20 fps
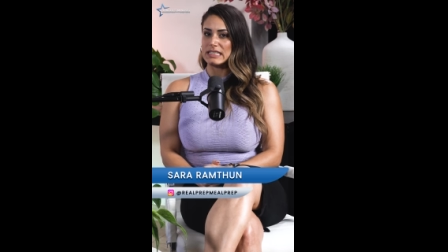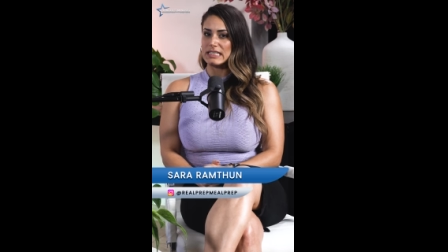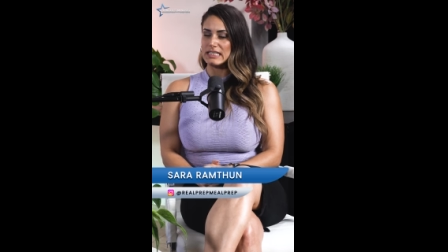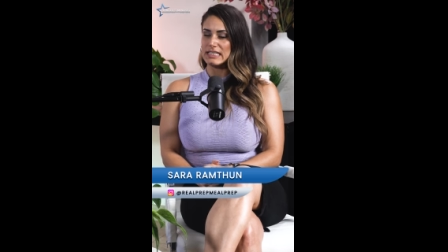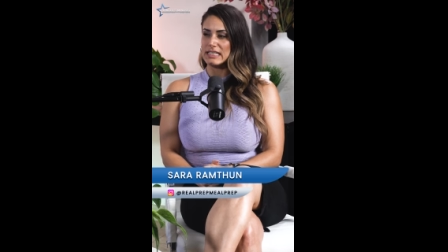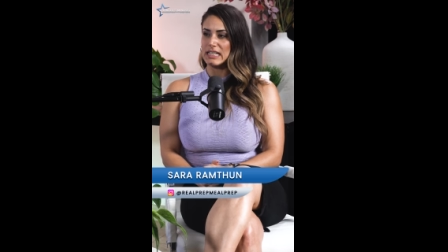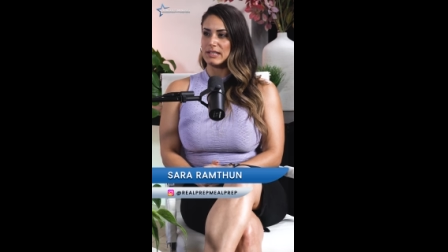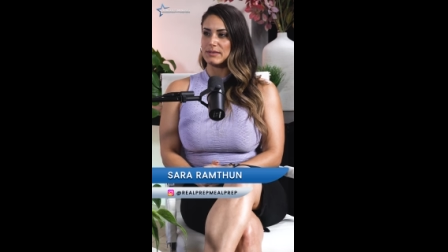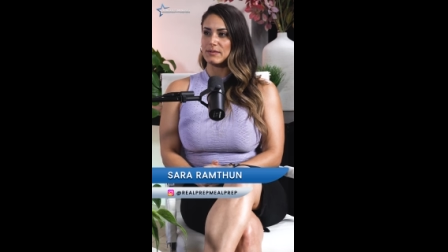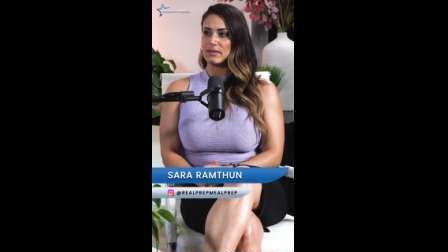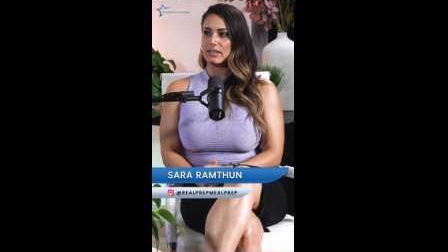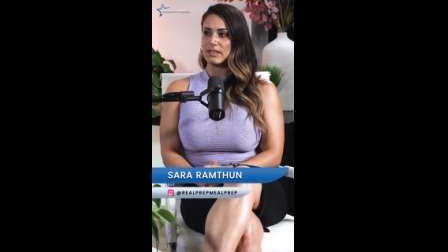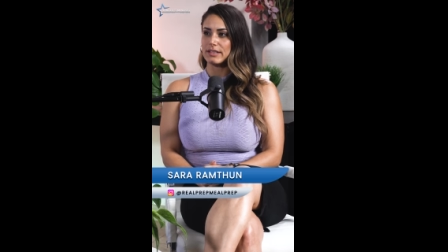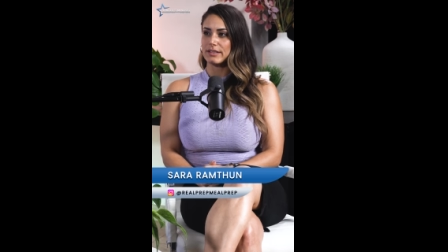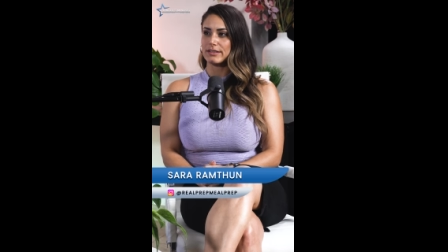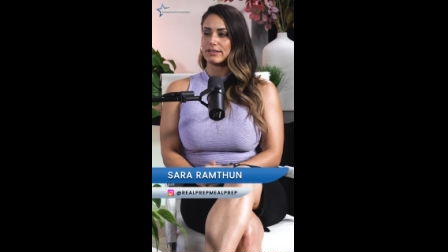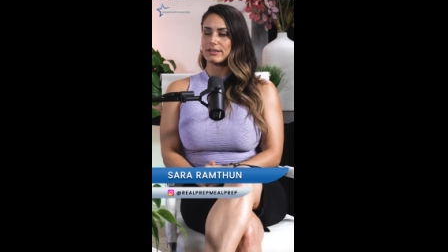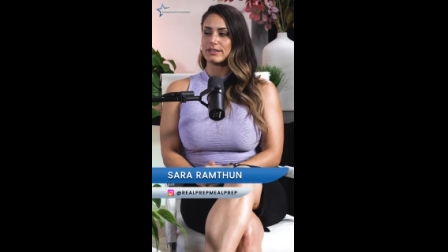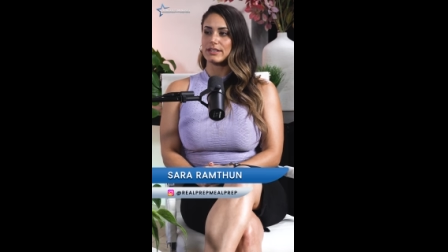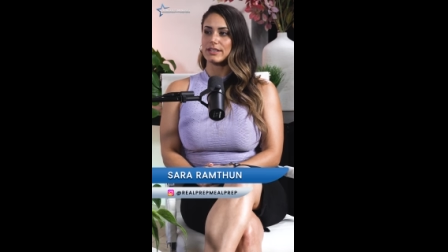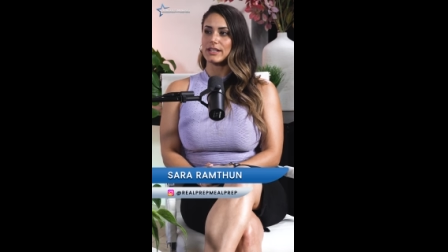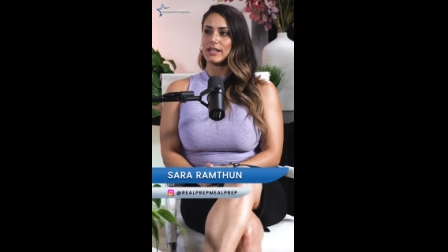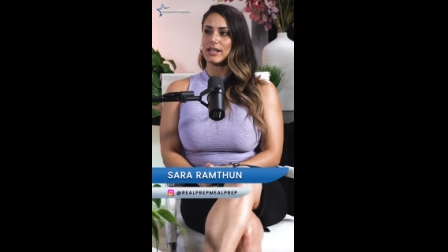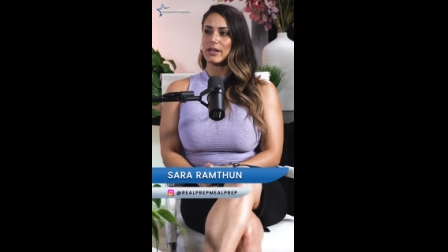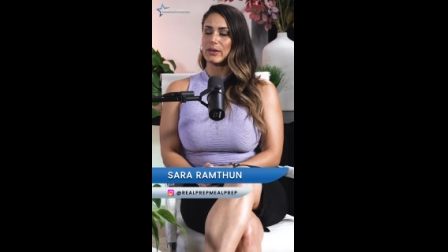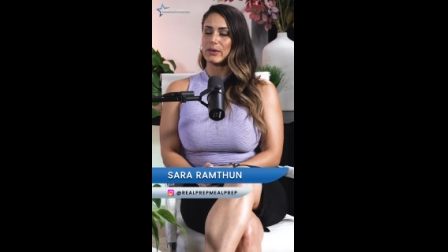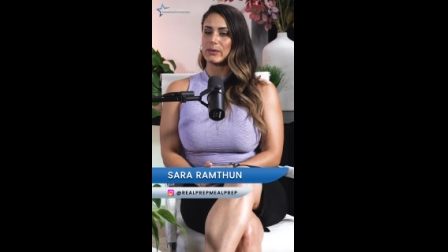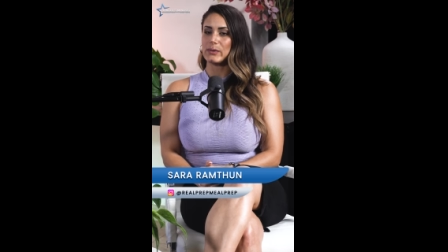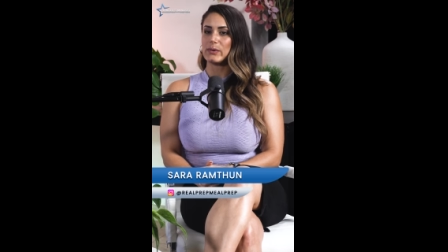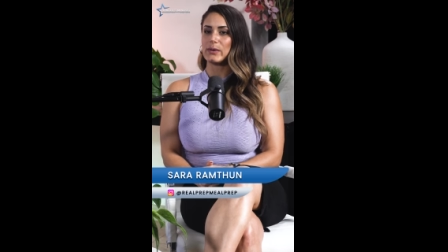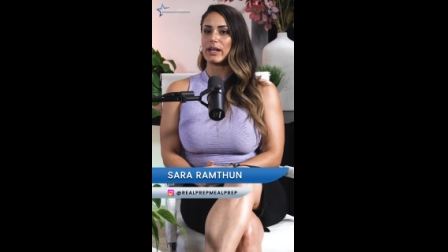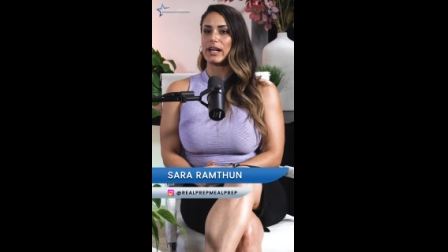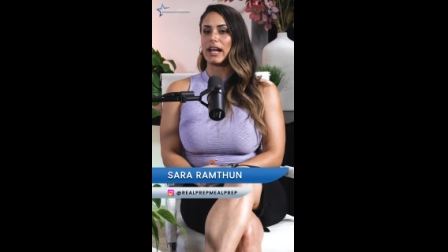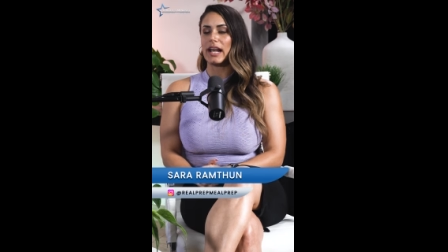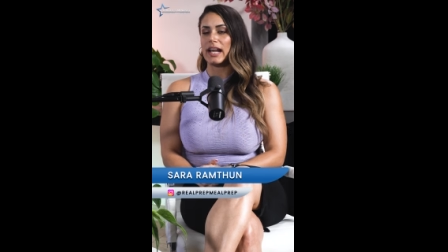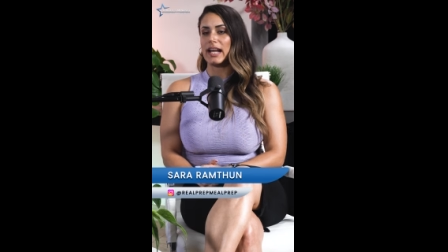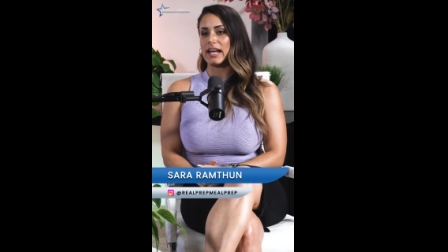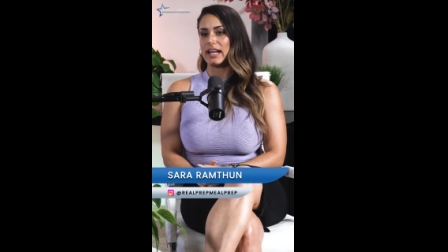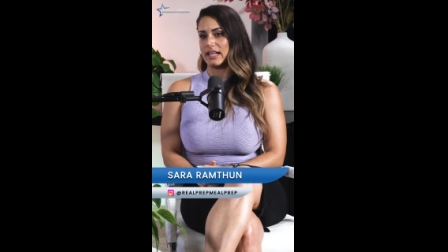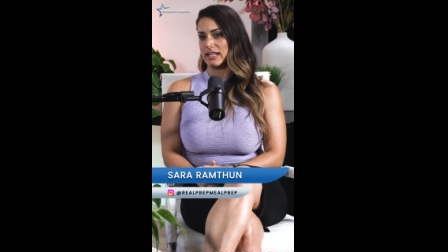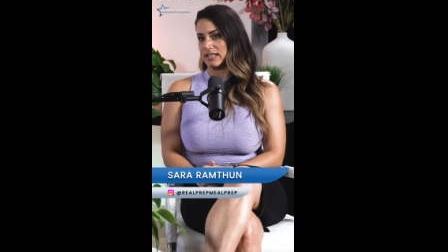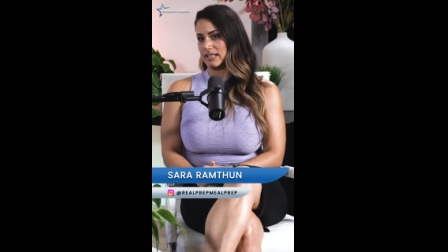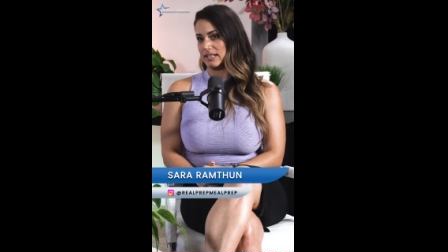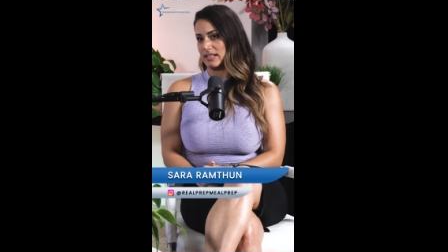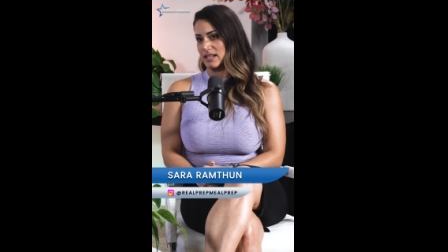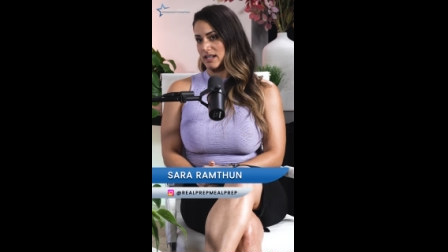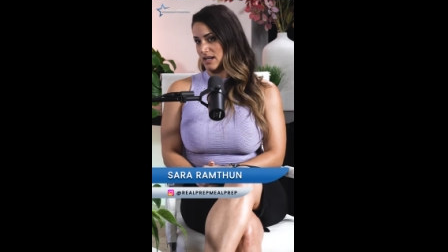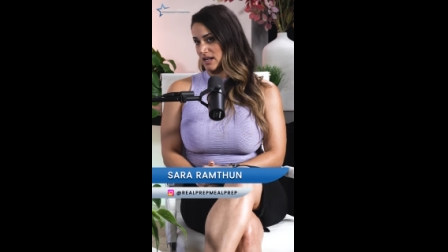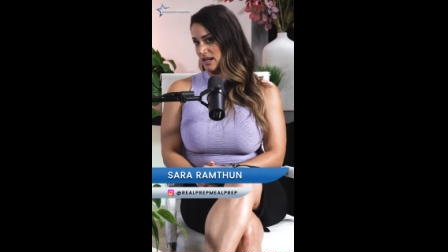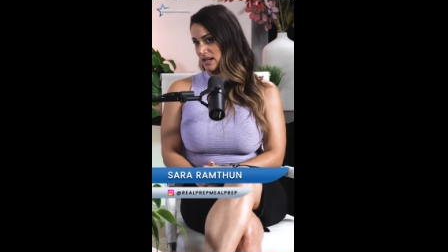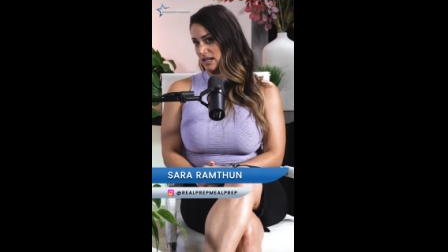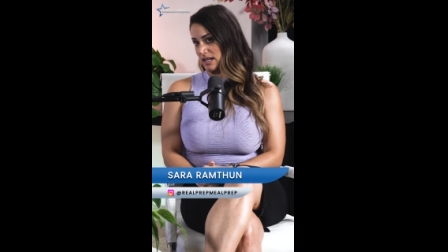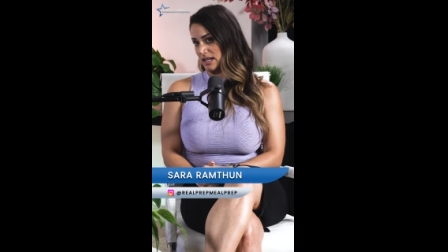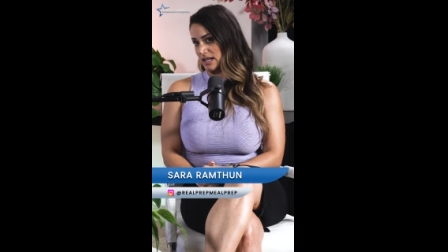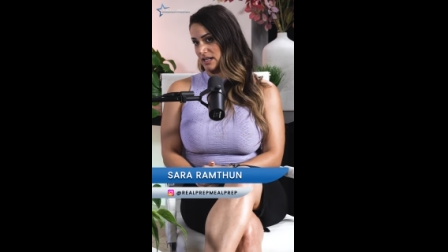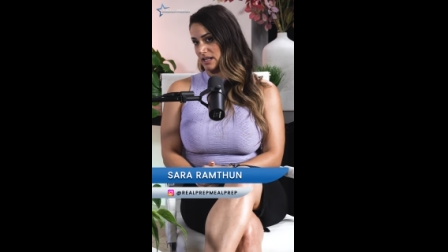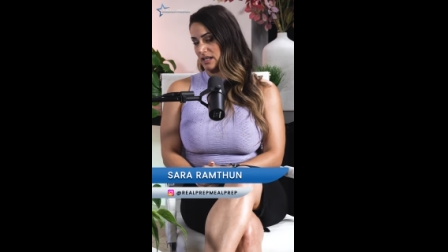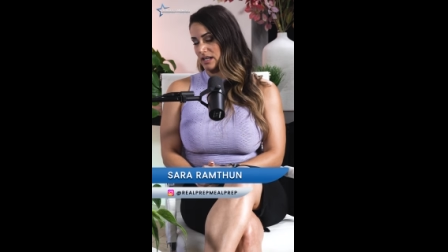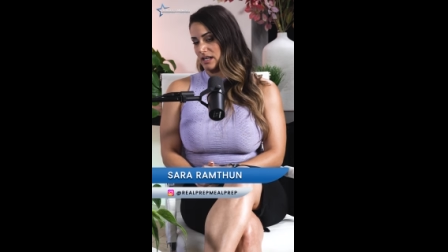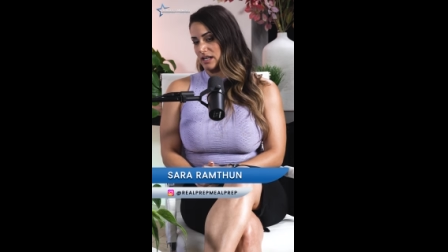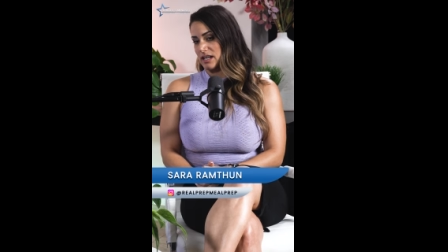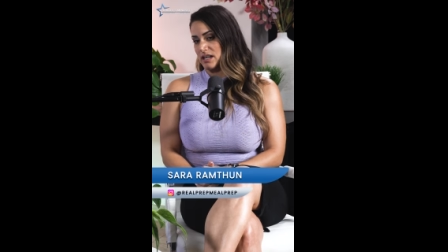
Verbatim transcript: to seven years ago, and I